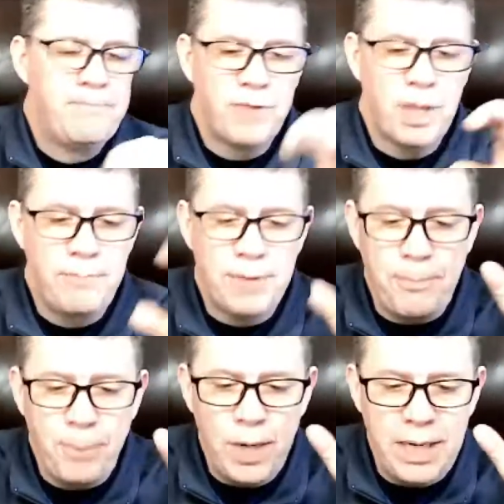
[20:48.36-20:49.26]
But the
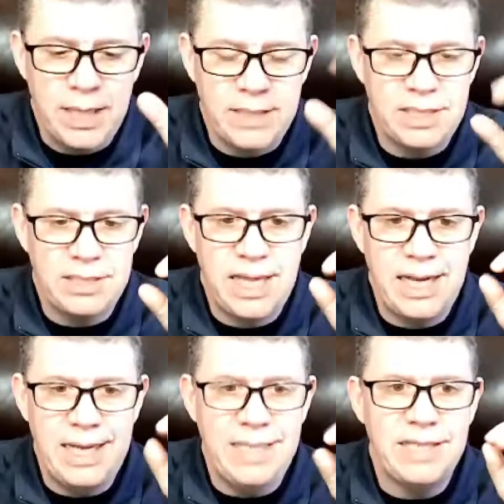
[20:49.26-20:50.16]
point is
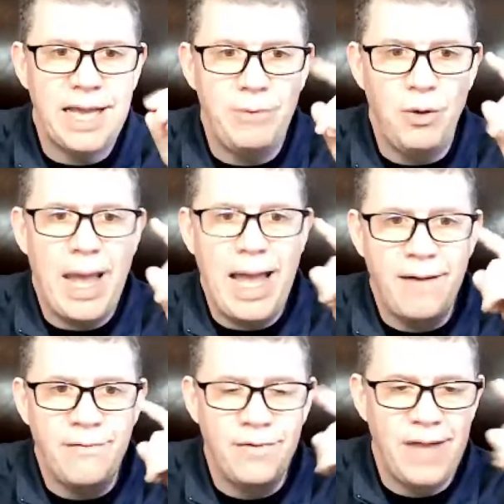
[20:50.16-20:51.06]
that anytime you
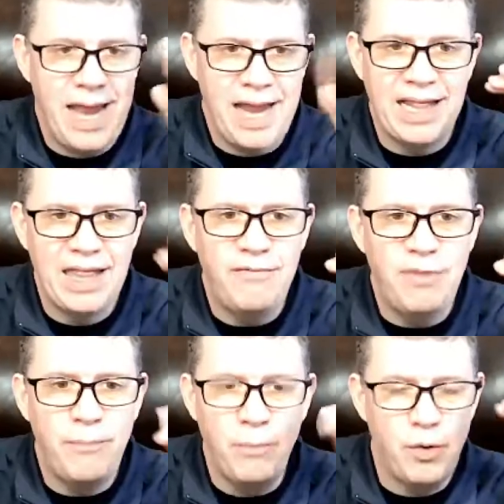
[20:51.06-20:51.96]
have, and I love
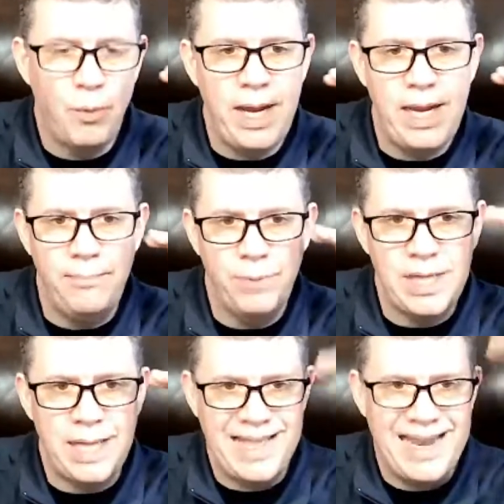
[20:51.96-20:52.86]
the way he put
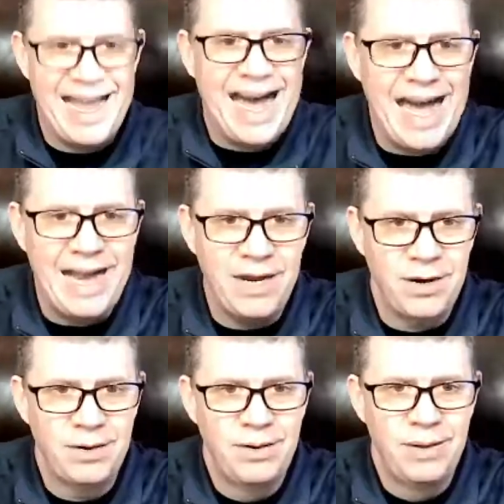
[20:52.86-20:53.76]
that
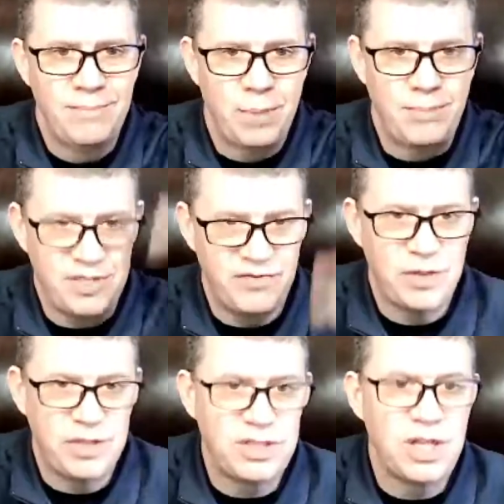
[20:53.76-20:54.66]
higher purpose
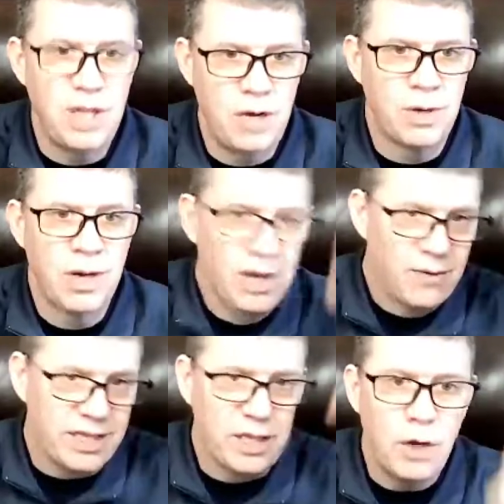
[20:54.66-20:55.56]
versus the lower,
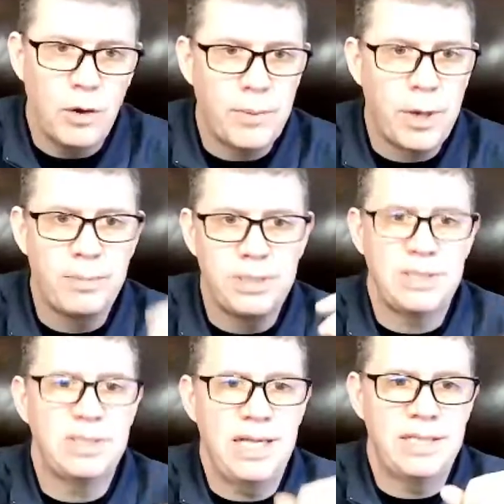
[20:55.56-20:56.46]
right? The lower purpose
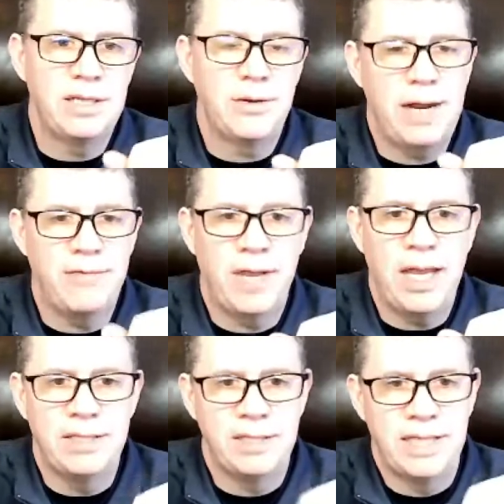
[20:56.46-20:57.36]
is the instant
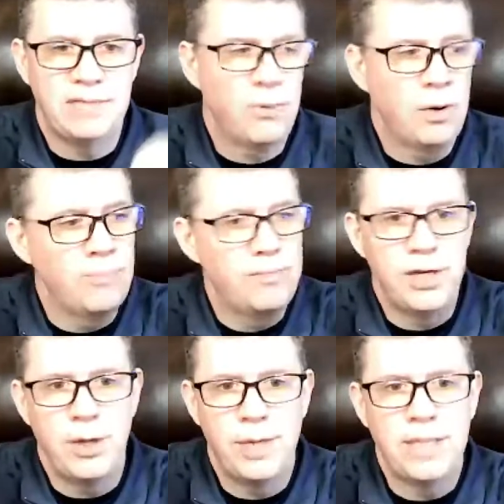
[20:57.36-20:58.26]
gratification. That's, oh, the
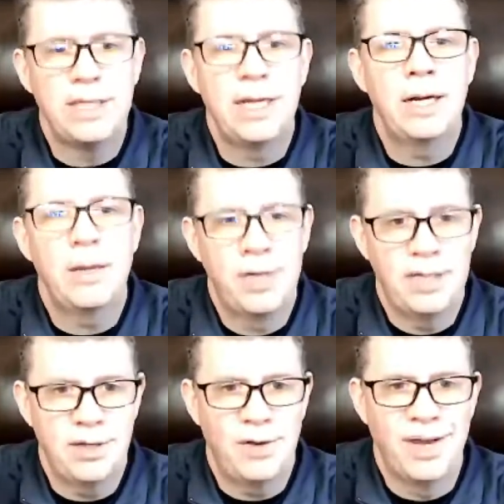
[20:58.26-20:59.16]
donut's there, I want
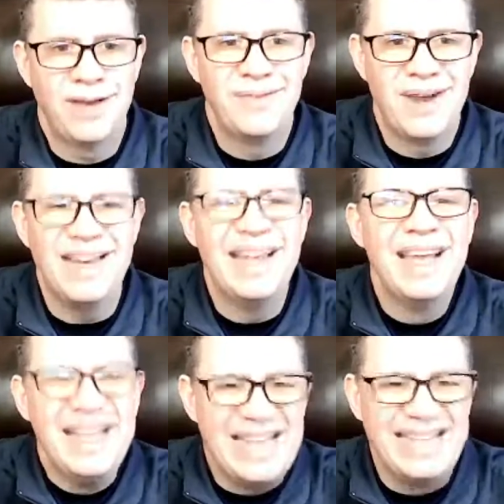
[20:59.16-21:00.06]
the donut, right?
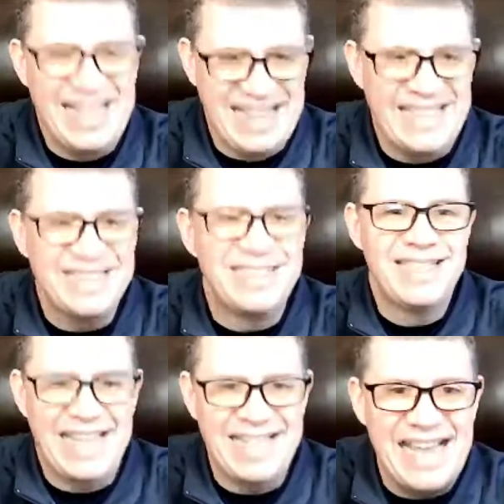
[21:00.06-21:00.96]
That's
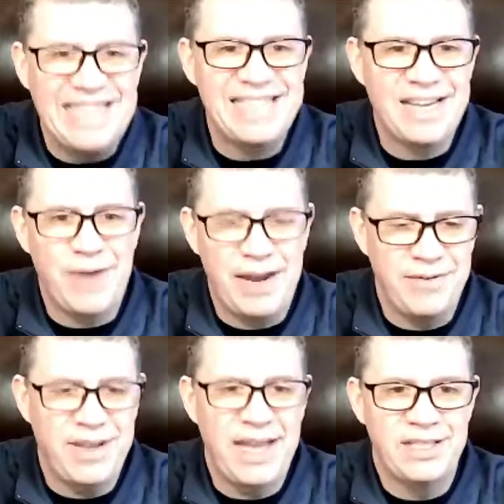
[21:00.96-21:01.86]
that instant
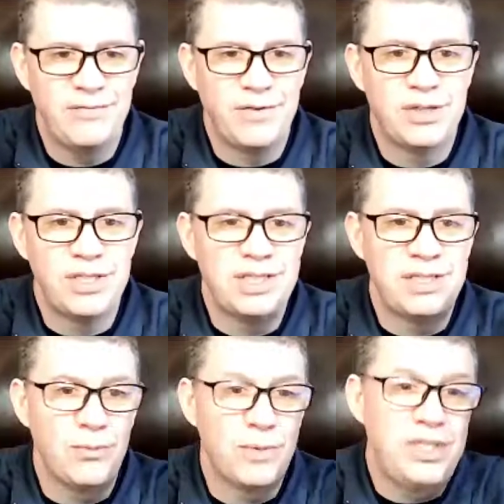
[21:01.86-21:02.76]
gratification versus
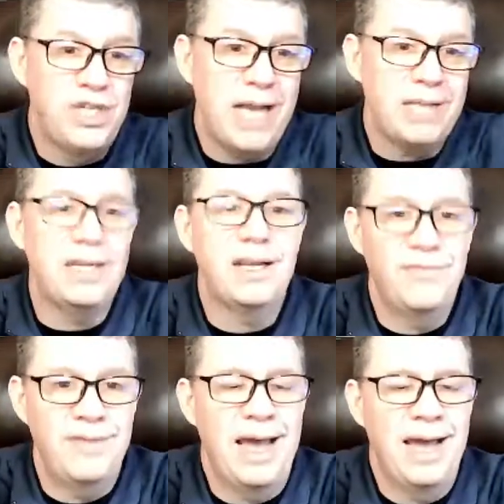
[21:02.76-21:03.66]
the rejecting
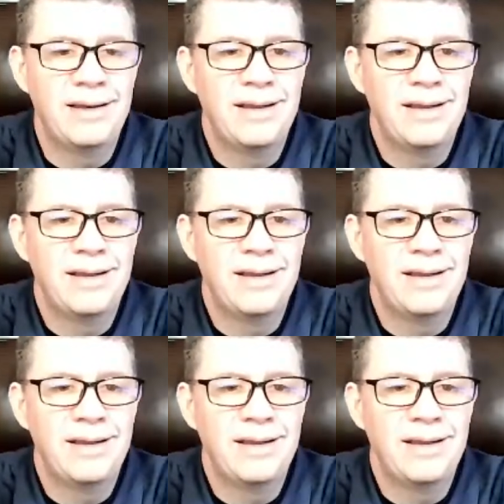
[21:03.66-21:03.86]
of that,